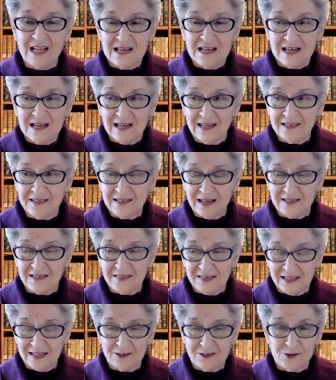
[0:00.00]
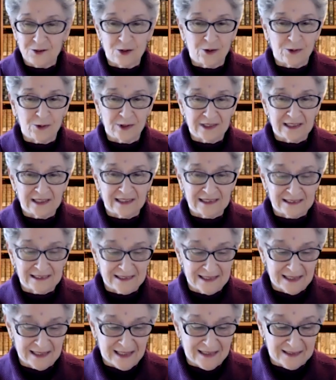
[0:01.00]
I think
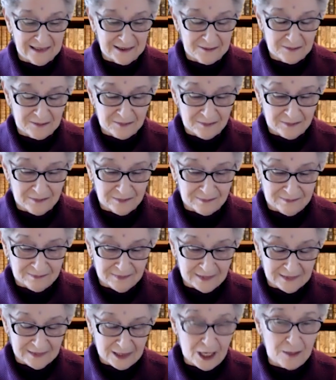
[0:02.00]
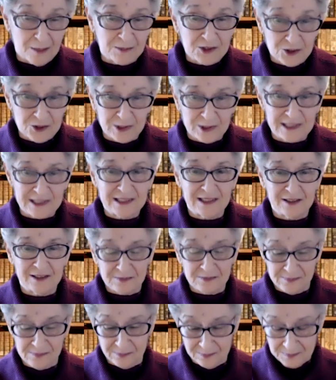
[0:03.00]
Torah comes to us in
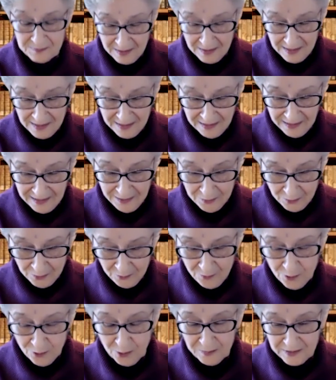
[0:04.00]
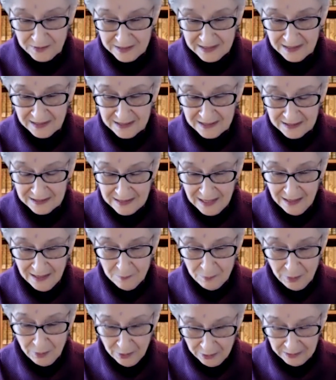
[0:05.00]
the form it does,
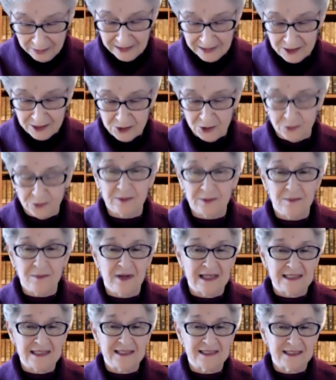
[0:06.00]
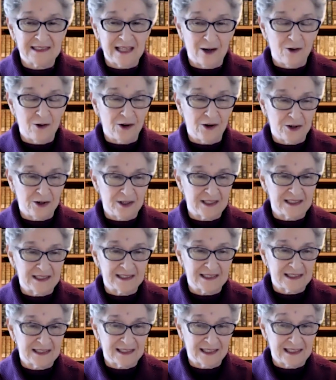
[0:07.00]
partly to remind us how hard it
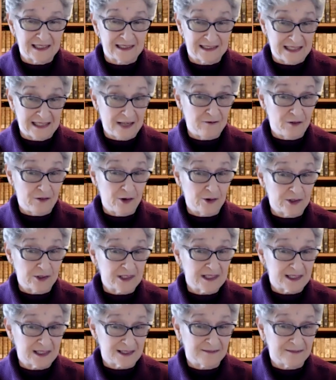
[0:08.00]
is to stay focused.